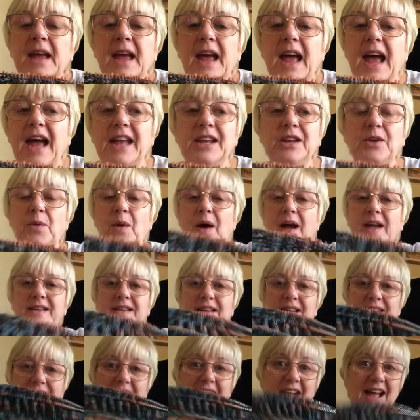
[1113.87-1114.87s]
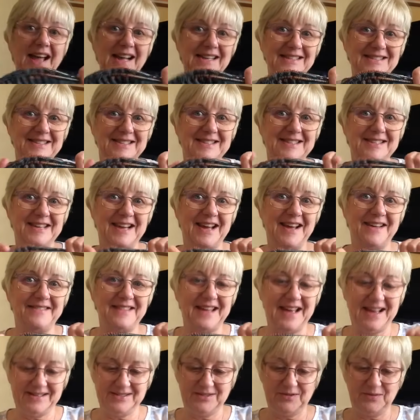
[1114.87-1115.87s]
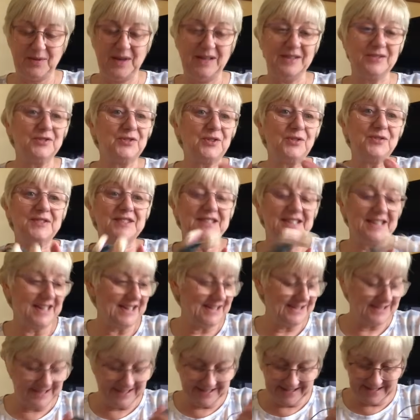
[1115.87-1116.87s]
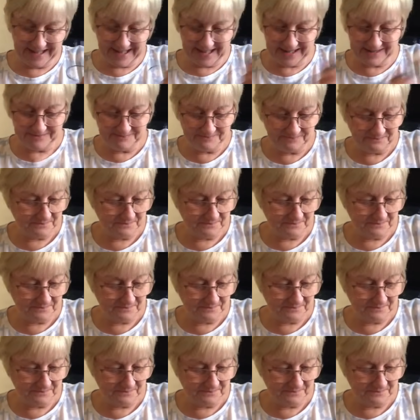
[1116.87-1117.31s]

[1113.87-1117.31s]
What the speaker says: Anyway, I had to start that as well, so I've started that.